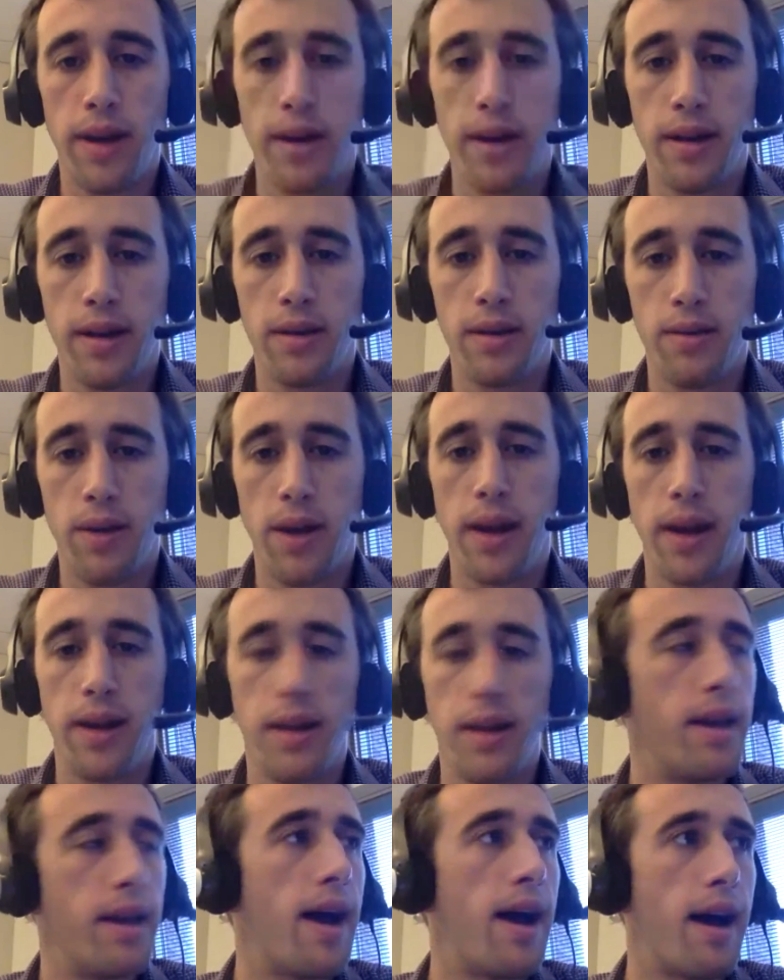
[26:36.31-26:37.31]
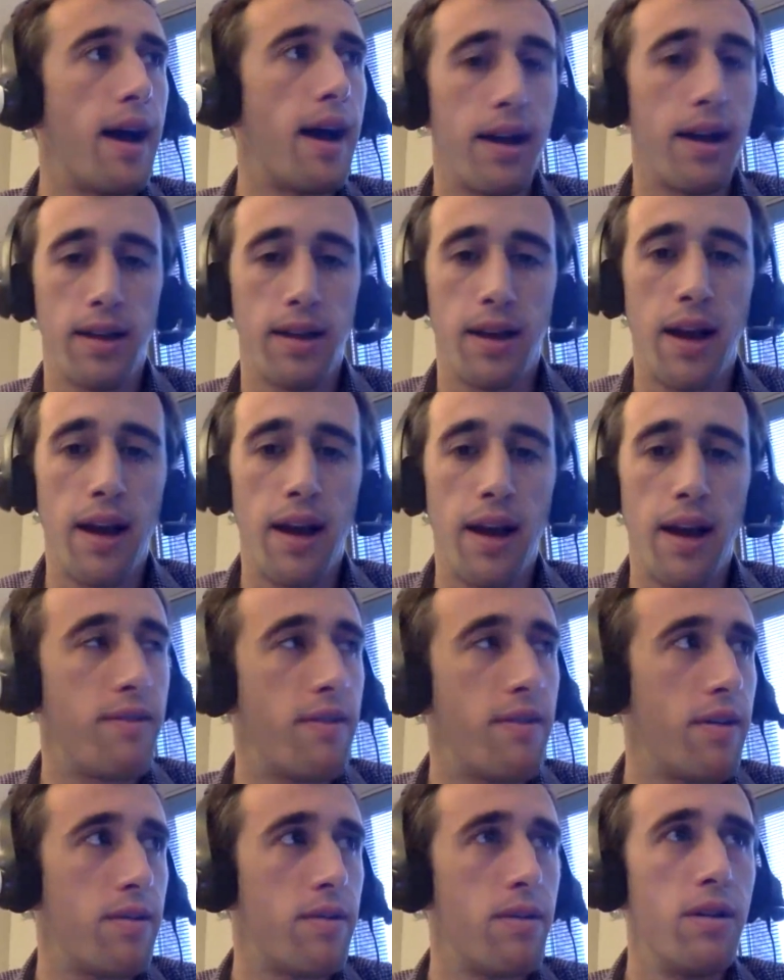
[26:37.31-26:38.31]
Right. Yeah. I
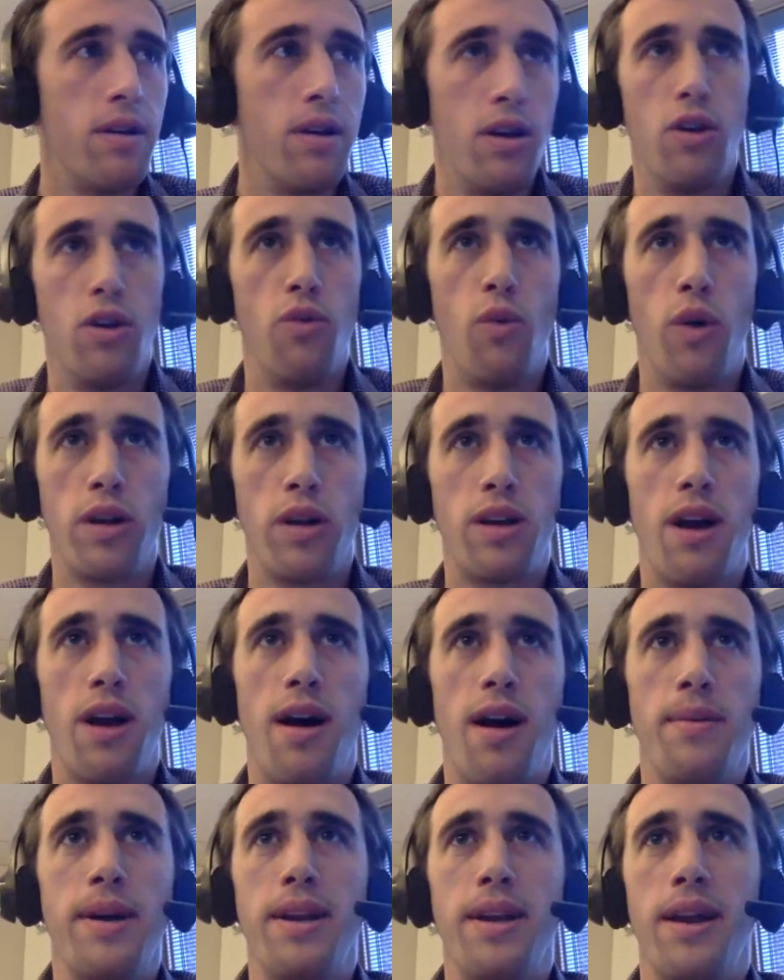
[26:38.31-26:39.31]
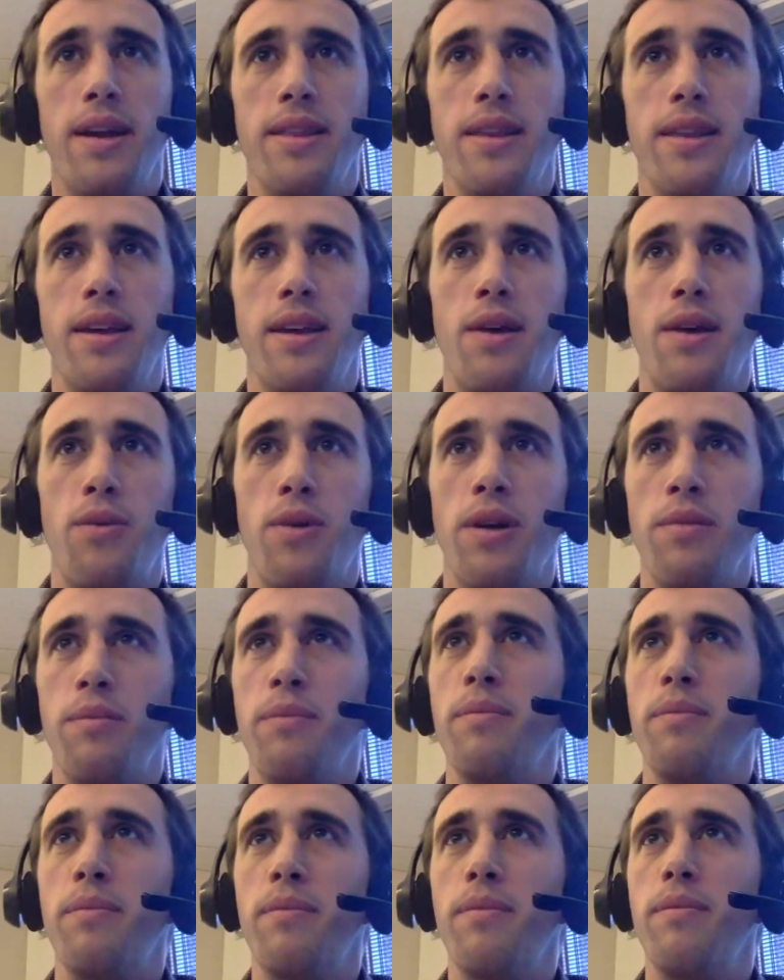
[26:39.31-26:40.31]
have one comment, and then I want
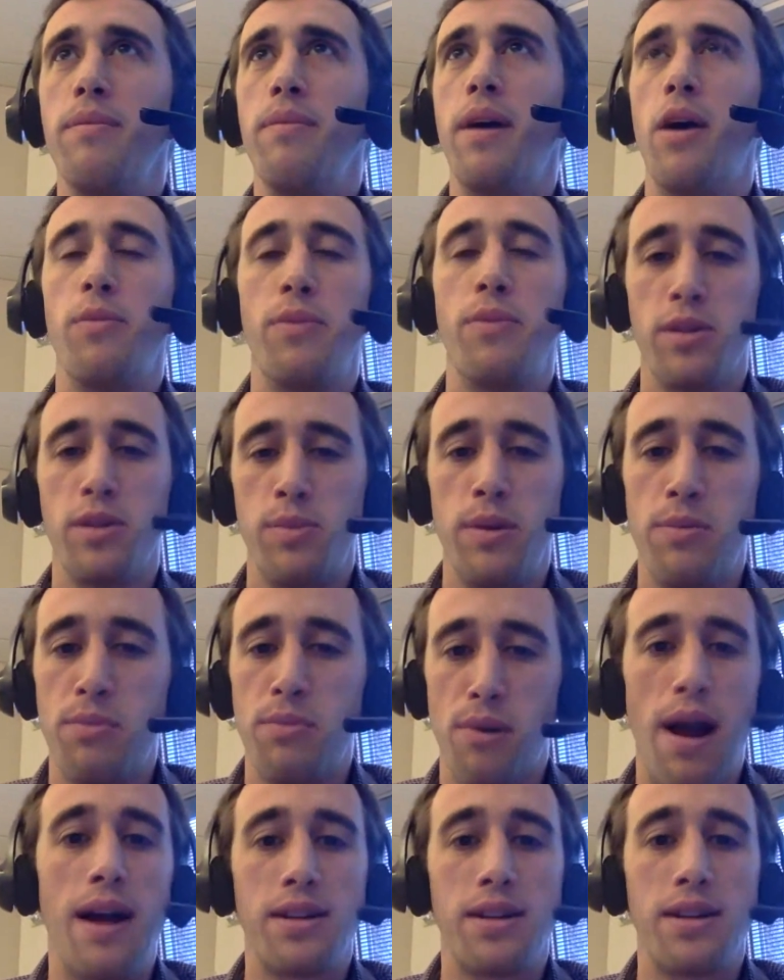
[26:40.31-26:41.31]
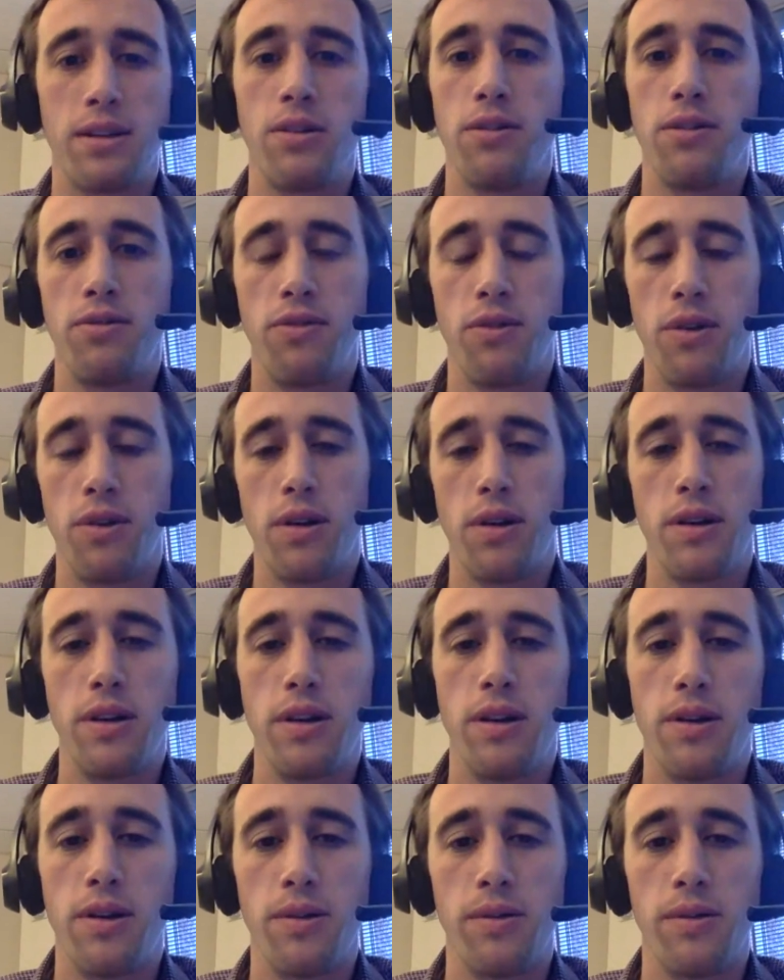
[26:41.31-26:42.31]
to help this be practical for
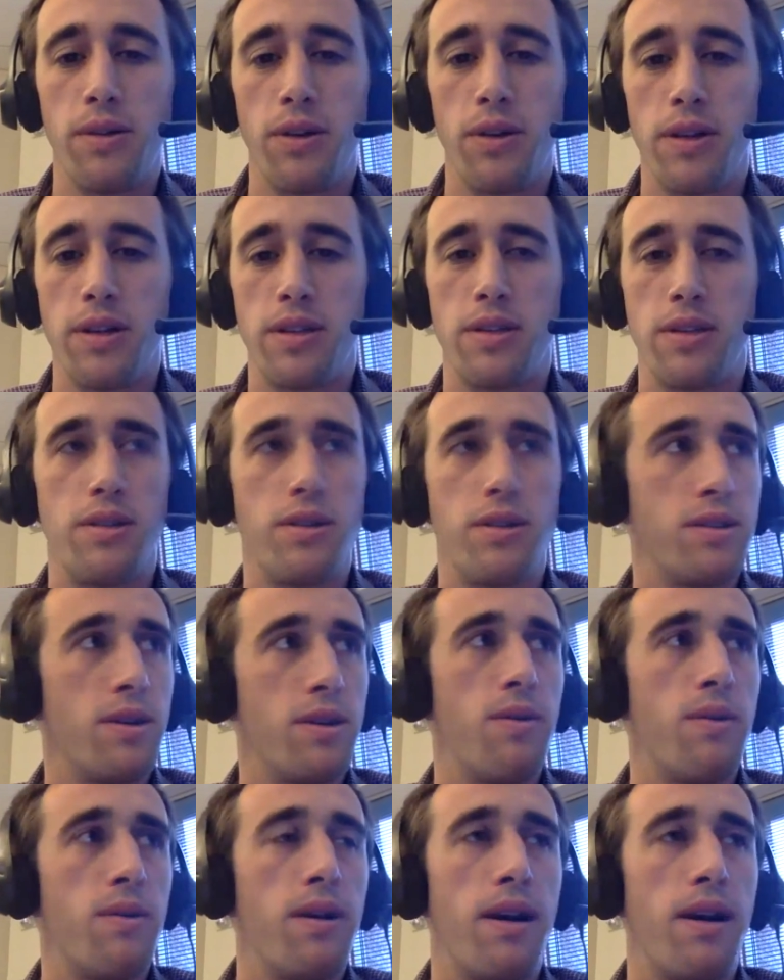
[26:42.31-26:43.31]
your listeners. So I have a